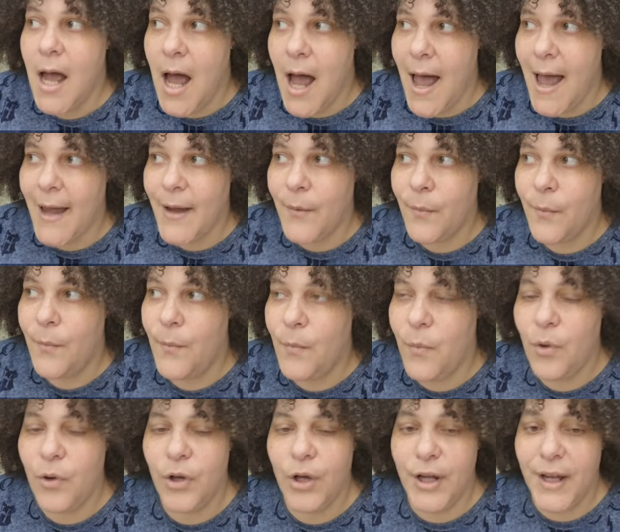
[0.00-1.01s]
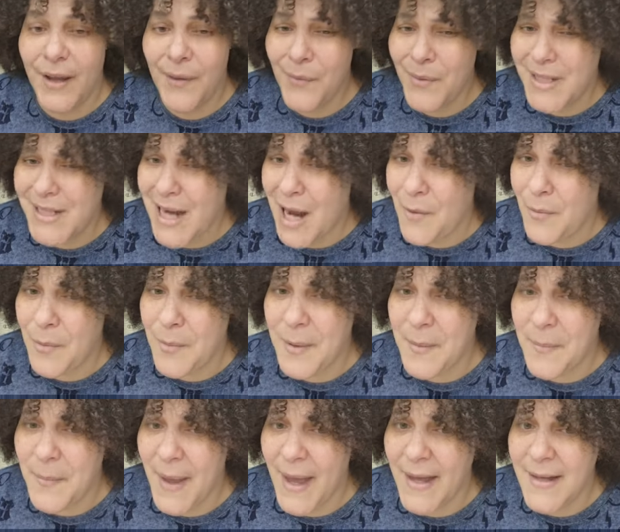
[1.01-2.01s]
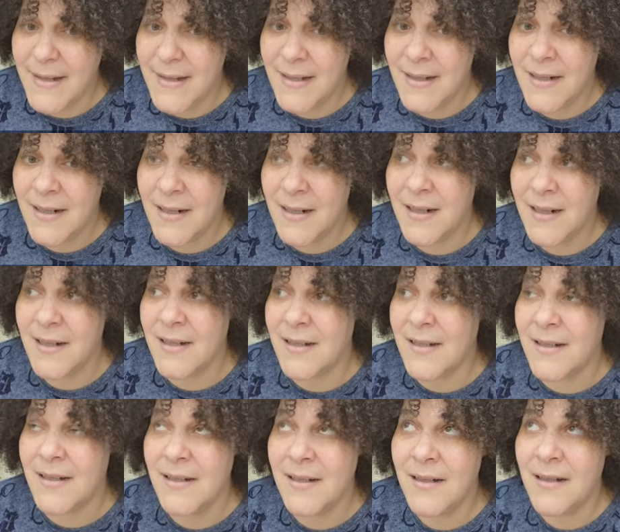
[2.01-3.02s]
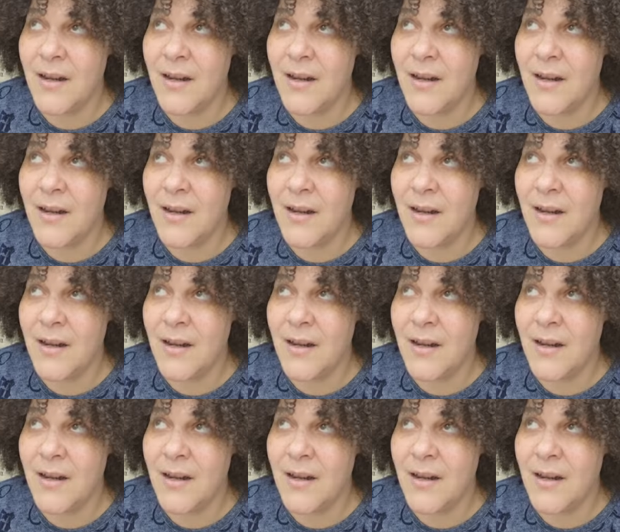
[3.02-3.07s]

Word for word: I will look at what time will be best because